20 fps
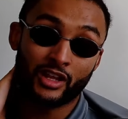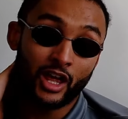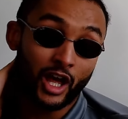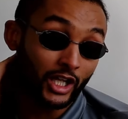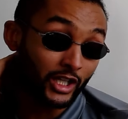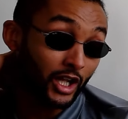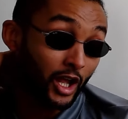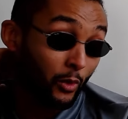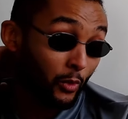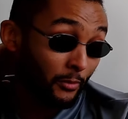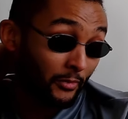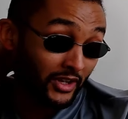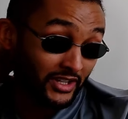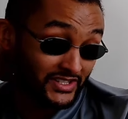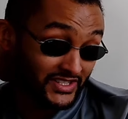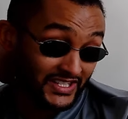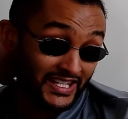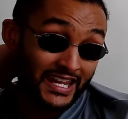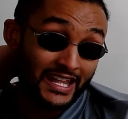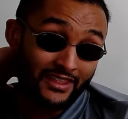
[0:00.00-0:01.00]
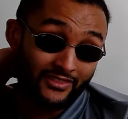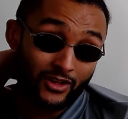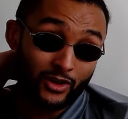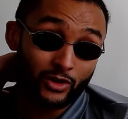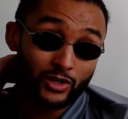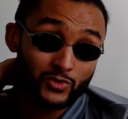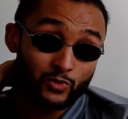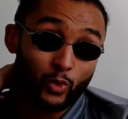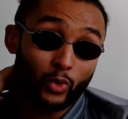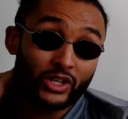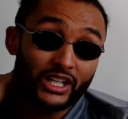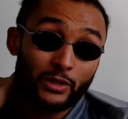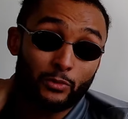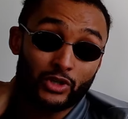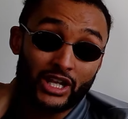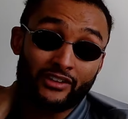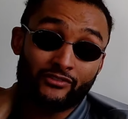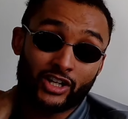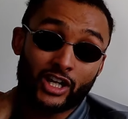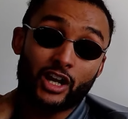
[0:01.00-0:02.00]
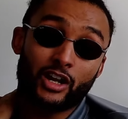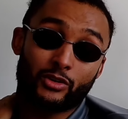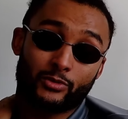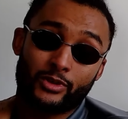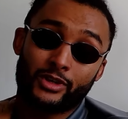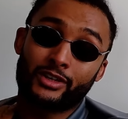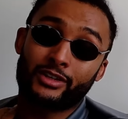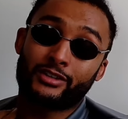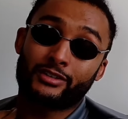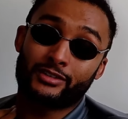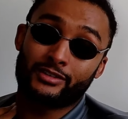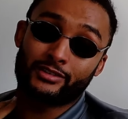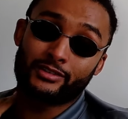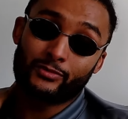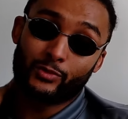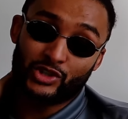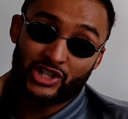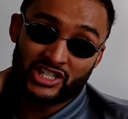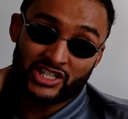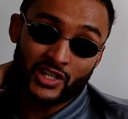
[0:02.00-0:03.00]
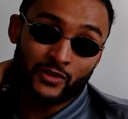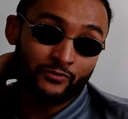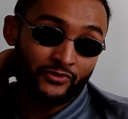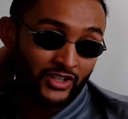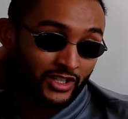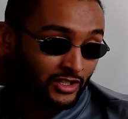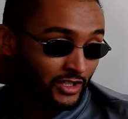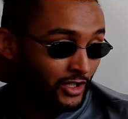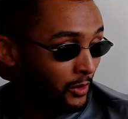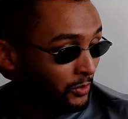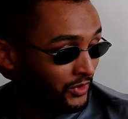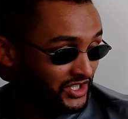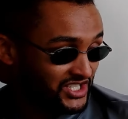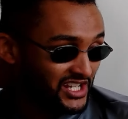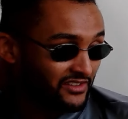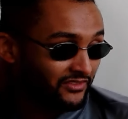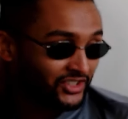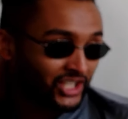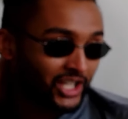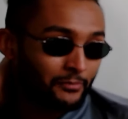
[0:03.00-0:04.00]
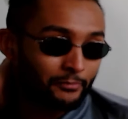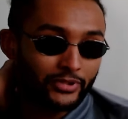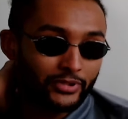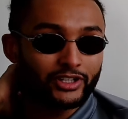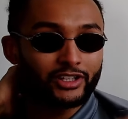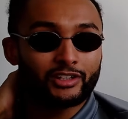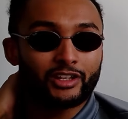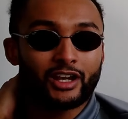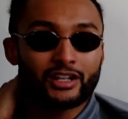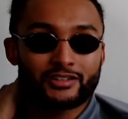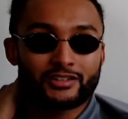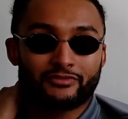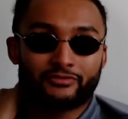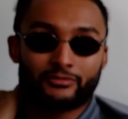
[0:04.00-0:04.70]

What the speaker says: I'd like to mind seeing it, though, because Wardley would have a go, which is something no one's ever done. But you'd like to...